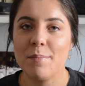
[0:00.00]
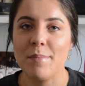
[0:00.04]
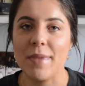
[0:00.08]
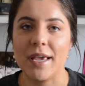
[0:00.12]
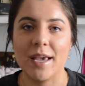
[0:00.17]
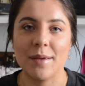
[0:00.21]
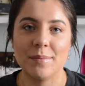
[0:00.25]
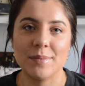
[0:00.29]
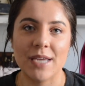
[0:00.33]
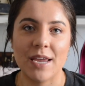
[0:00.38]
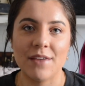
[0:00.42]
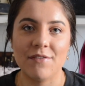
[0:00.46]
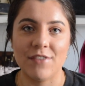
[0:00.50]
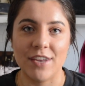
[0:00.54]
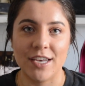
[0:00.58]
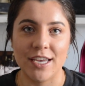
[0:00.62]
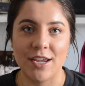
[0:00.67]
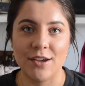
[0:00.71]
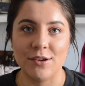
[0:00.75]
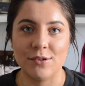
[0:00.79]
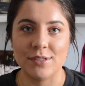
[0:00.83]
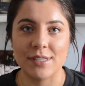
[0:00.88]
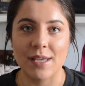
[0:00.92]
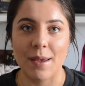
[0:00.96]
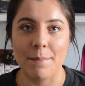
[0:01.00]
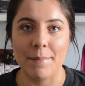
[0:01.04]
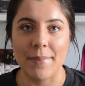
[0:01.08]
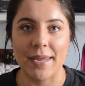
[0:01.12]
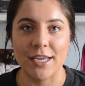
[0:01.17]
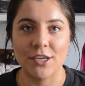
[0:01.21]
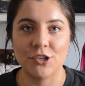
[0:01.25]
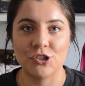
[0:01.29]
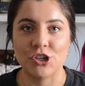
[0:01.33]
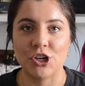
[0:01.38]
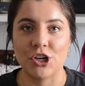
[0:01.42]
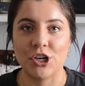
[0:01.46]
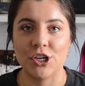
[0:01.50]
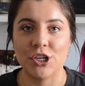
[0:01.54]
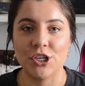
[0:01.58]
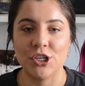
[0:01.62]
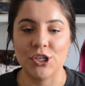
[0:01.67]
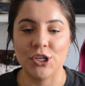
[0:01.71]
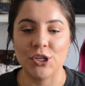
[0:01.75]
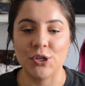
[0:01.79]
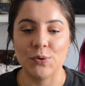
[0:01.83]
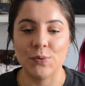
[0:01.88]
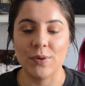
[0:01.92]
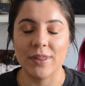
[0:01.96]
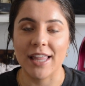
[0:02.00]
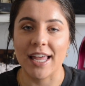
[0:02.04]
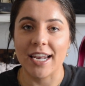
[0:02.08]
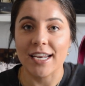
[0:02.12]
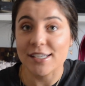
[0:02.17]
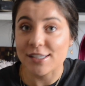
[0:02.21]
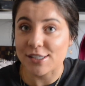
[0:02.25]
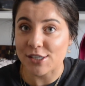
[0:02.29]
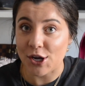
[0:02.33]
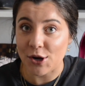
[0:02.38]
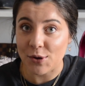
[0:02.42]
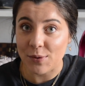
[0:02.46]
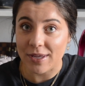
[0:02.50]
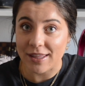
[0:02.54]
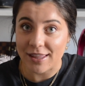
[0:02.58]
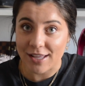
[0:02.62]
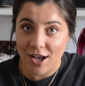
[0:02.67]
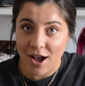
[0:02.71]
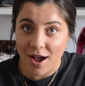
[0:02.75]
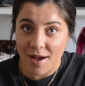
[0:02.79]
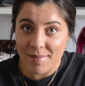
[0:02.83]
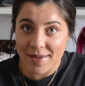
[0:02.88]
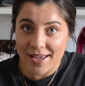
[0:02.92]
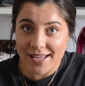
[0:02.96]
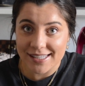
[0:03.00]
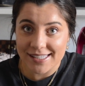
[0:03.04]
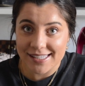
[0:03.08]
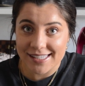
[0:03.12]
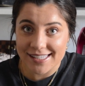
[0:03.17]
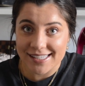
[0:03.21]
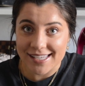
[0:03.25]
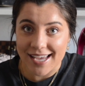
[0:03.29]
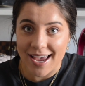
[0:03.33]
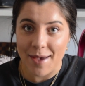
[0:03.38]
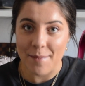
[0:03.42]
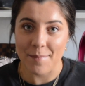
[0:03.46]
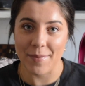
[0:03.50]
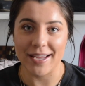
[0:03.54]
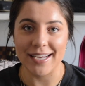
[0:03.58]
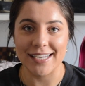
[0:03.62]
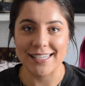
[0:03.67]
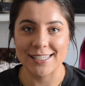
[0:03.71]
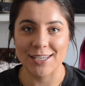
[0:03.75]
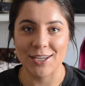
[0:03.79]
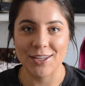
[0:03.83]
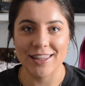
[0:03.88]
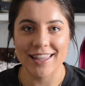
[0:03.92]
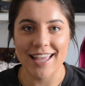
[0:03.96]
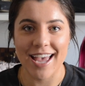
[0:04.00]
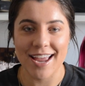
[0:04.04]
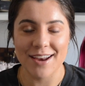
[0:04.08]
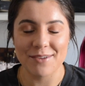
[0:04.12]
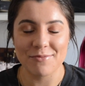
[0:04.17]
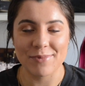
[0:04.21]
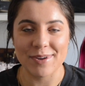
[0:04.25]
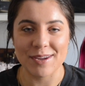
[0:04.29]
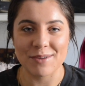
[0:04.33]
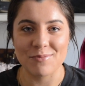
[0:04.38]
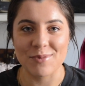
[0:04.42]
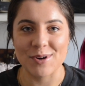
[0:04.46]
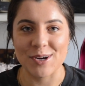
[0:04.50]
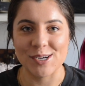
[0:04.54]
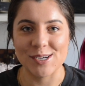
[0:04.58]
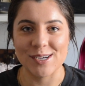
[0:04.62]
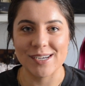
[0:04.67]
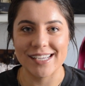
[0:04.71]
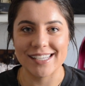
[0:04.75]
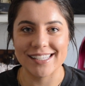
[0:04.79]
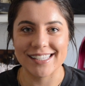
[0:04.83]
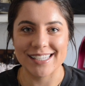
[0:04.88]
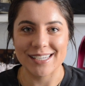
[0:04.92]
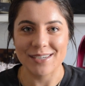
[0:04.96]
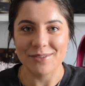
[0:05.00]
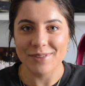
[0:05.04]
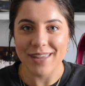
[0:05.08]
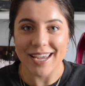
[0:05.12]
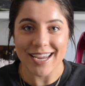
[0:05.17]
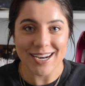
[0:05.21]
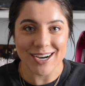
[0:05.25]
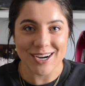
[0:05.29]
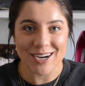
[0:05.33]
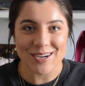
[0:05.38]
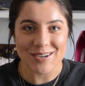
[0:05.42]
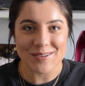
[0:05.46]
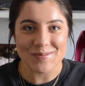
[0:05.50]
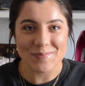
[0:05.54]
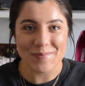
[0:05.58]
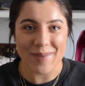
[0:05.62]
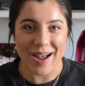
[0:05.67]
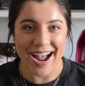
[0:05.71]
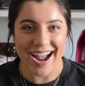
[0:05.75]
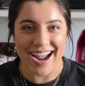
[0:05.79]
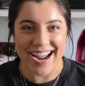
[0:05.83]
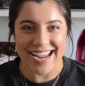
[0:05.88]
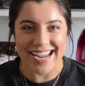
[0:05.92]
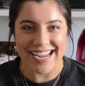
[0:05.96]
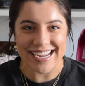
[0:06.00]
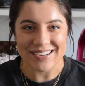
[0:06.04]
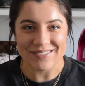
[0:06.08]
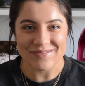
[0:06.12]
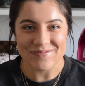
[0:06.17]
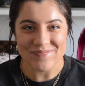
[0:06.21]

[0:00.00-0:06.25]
makeup type videos, make sure you let us know in the comments. But until then, we will see you later. Bye.